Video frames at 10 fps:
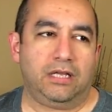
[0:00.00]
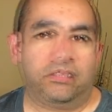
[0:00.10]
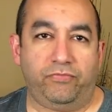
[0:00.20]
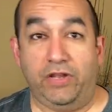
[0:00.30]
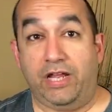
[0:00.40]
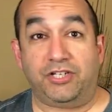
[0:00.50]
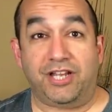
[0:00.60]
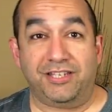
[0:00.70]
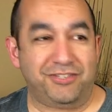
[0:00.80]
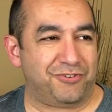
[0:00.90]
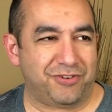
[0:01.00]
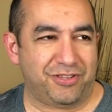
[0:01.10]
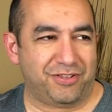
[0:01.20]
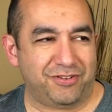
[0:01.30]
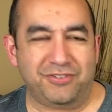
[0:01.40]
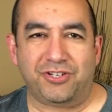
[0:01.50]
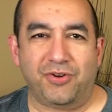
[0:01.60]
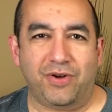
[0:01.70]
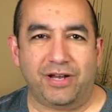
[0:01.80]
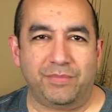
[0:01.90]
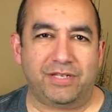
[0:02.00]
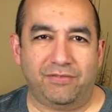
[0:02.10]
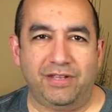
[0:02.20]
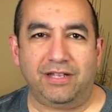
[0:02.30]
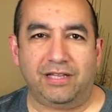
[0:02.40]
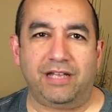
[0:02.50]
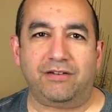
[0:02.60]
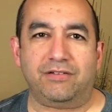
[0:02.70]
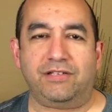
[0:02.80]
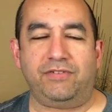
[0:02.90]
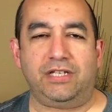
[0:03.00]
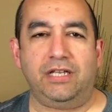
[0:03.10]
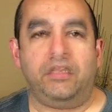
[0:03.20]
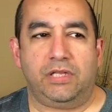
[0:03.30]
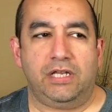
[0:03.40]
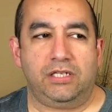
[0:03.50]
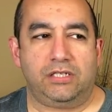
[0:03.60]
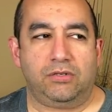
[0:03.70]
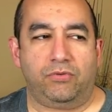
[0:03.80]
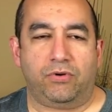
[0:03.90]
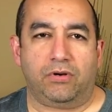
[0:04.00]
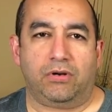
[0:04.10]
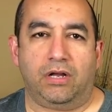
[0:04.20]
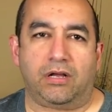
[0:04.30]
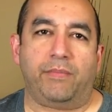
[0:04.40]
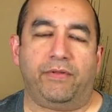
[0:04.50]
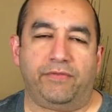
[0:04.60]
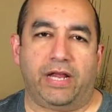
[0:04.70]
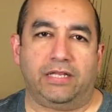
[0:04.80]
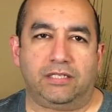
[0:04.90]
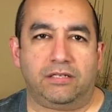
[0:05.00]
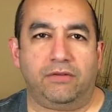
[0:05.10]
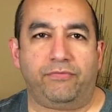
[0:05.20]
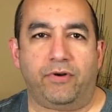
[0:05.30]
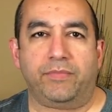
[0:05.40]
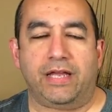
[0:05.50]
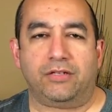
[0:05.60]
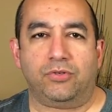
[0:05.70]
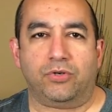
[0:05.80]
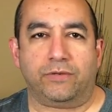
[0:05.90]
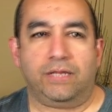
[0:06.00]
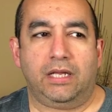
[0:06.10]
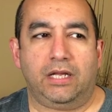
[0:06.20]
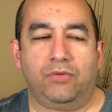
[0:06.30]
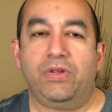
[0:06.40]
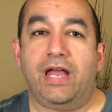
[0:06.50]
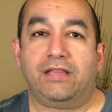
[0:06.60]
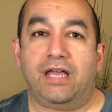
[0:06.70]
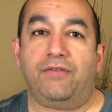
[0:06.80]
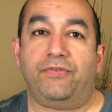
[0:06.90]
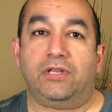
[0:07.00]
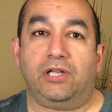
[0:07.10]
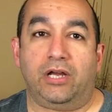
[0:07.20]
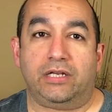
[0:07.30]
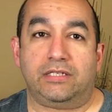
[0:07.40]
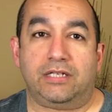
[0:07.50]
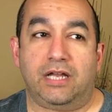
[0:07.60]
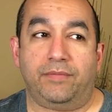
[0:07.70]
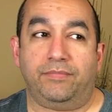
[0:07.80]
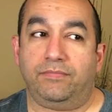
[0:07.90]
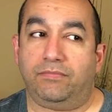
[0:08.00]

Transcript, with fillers: V H S or the show on M T V and later D V D. These were a couple of nights from that tour, and we had that for the longest time.